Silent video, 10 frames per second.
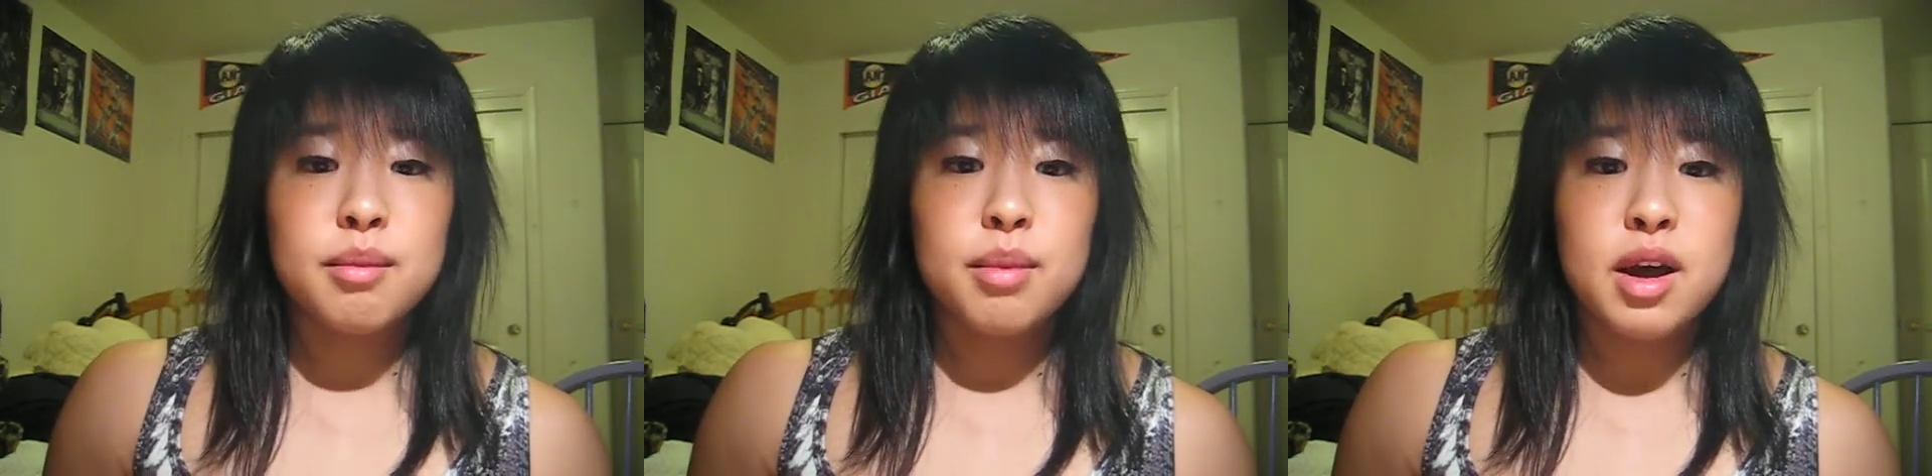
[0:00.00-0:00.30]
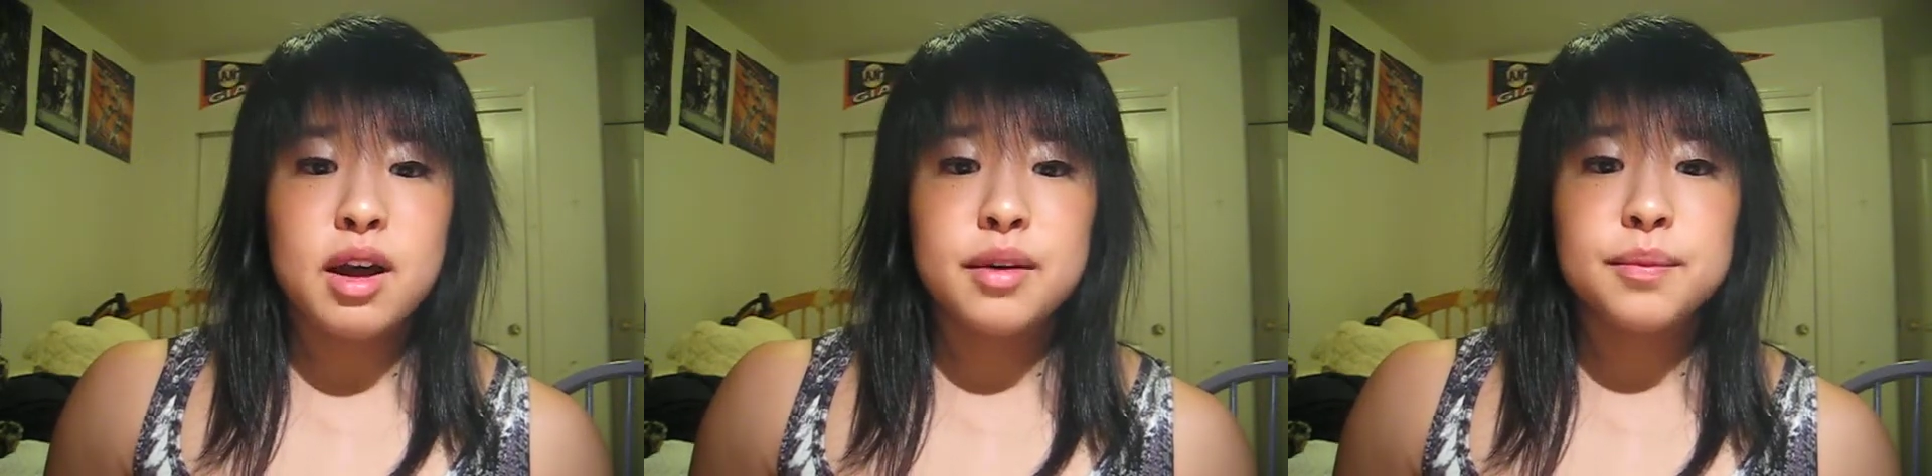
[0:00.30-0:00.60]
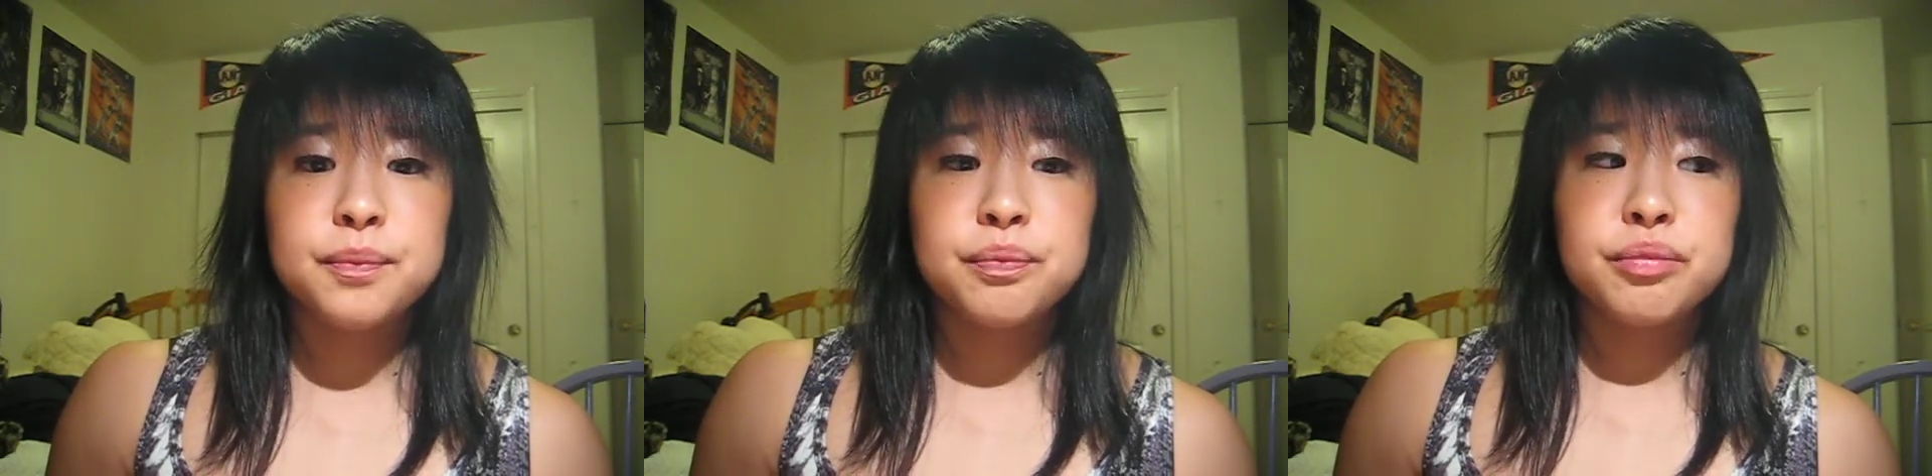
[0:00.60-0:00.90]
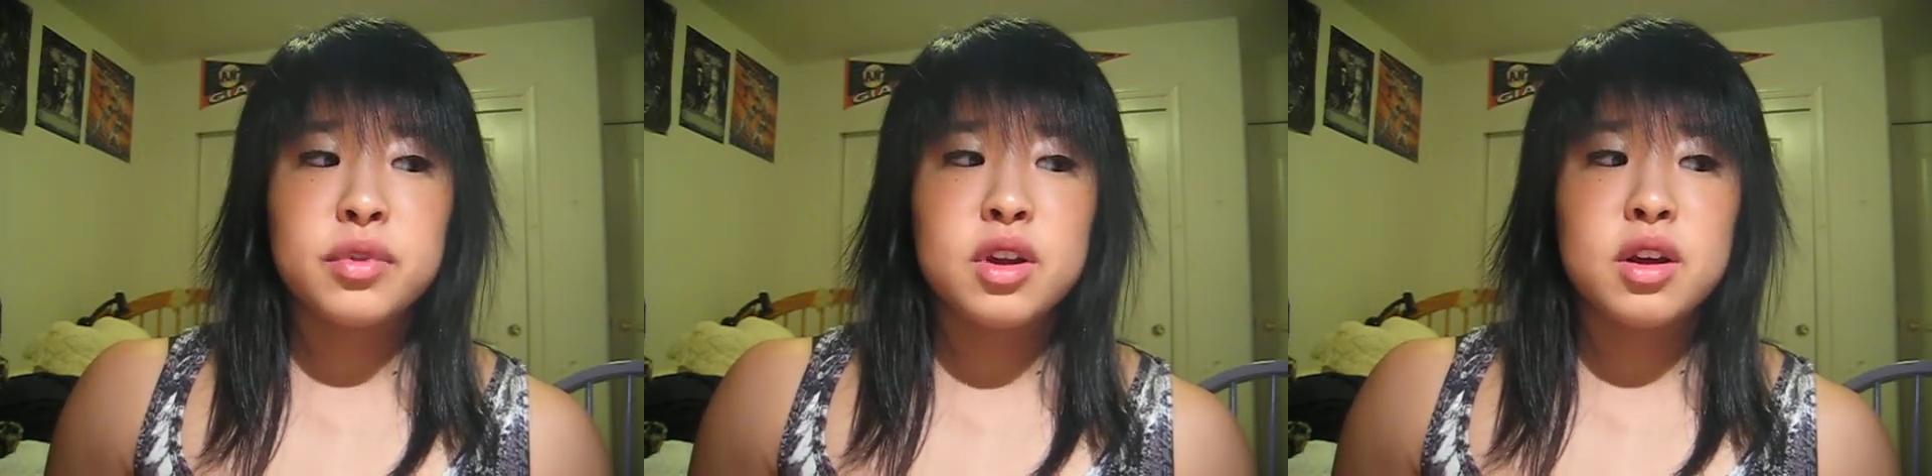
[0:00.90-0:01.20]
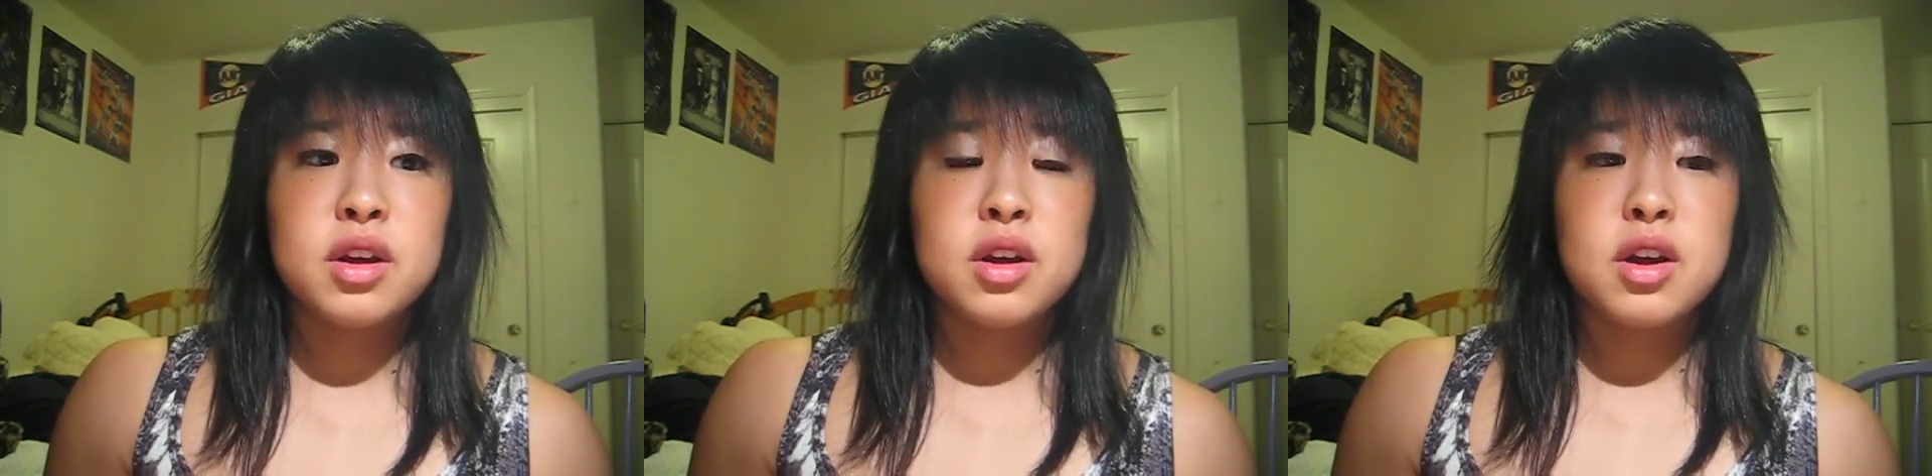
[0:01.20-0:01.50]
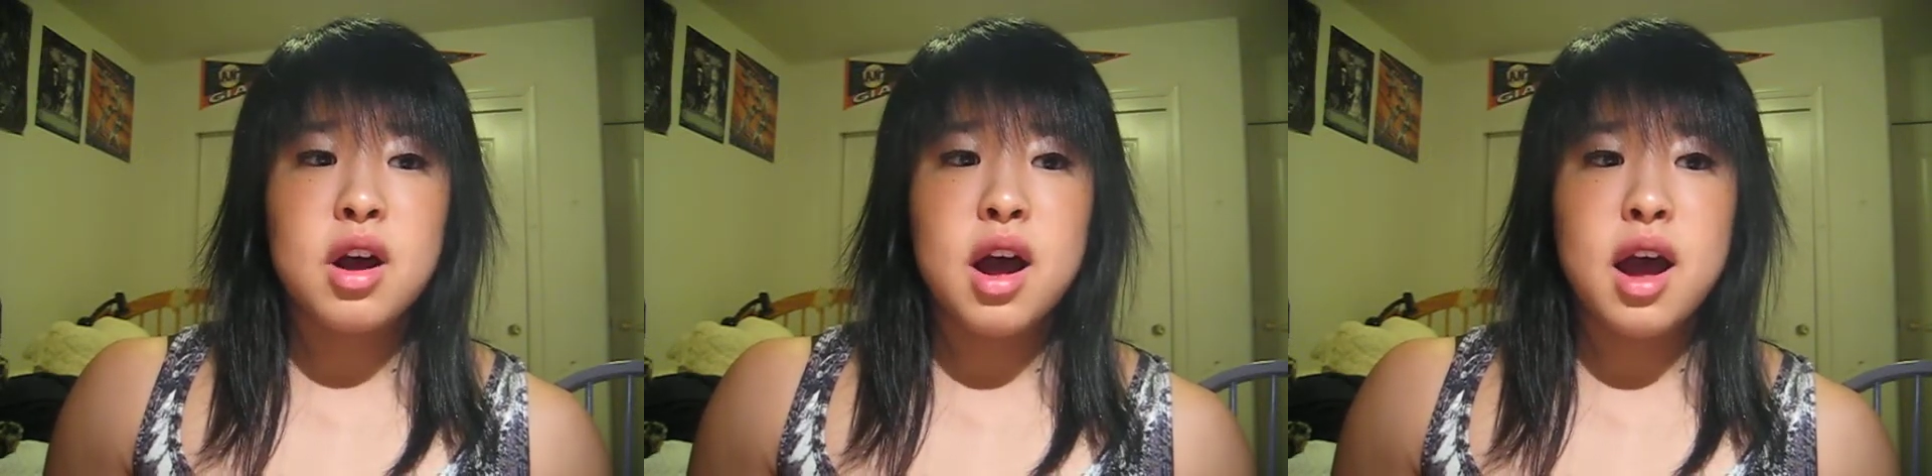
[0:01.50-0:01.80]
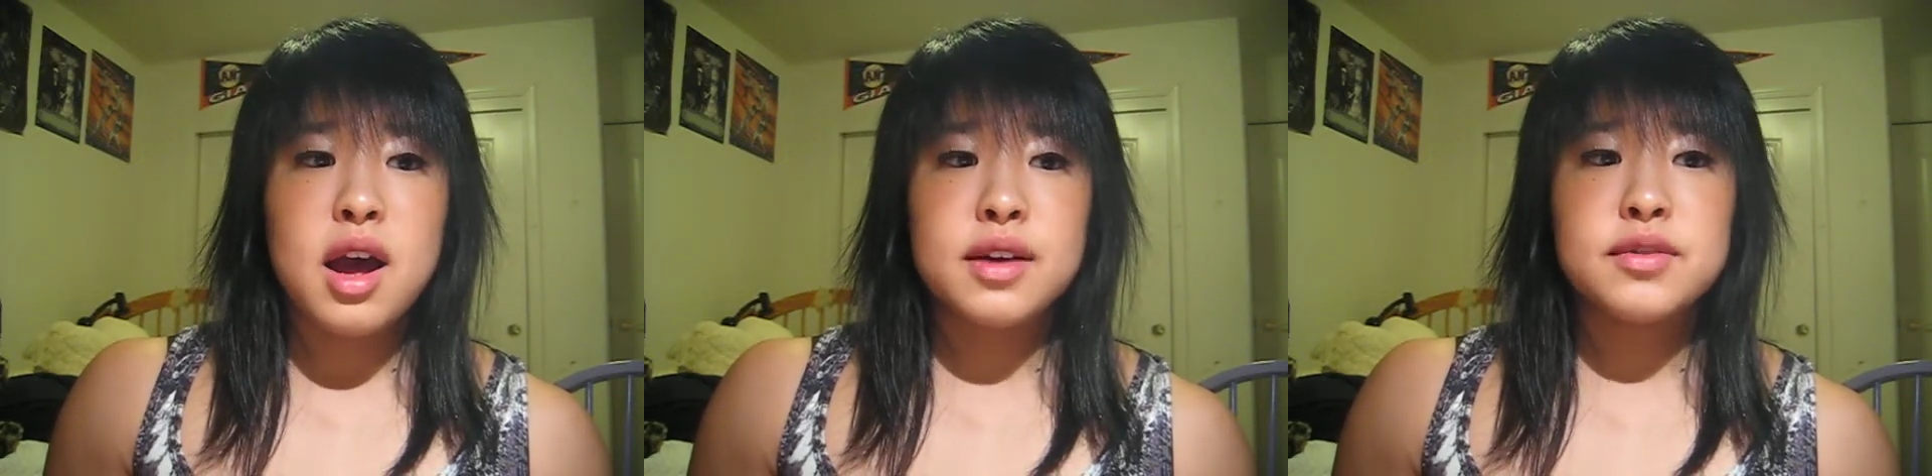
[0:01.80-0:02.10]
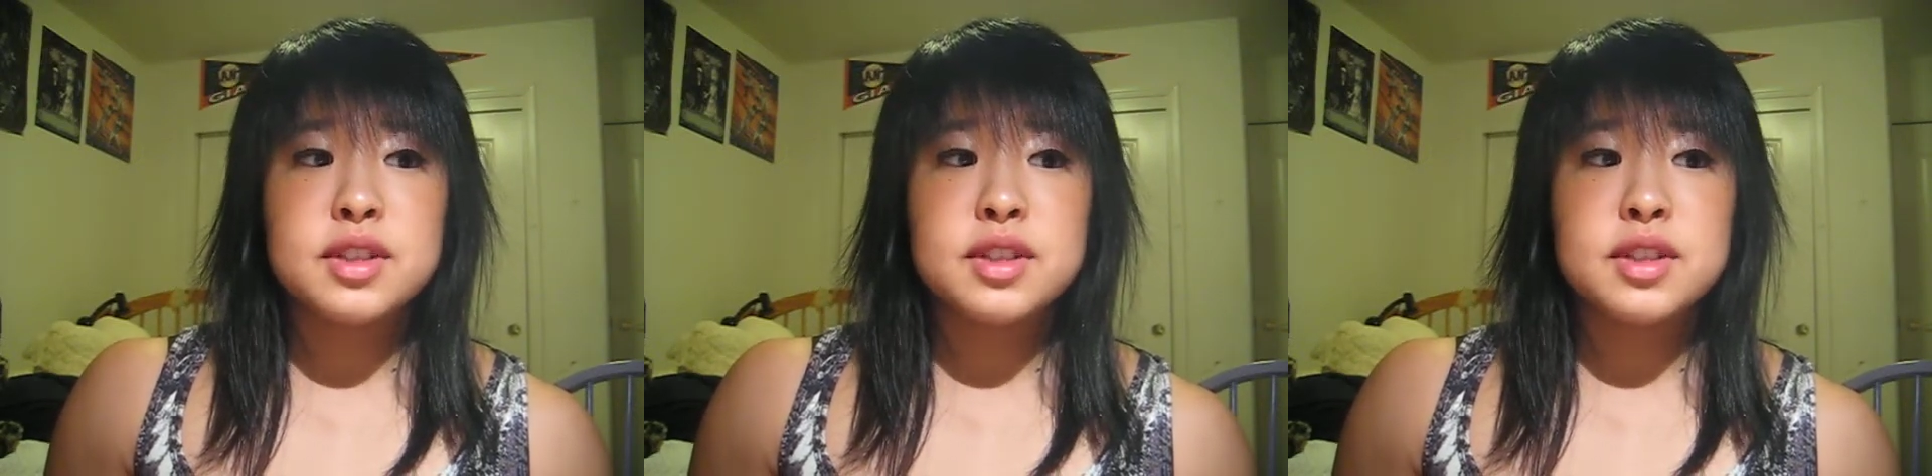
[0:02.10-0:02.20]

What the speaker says: But I've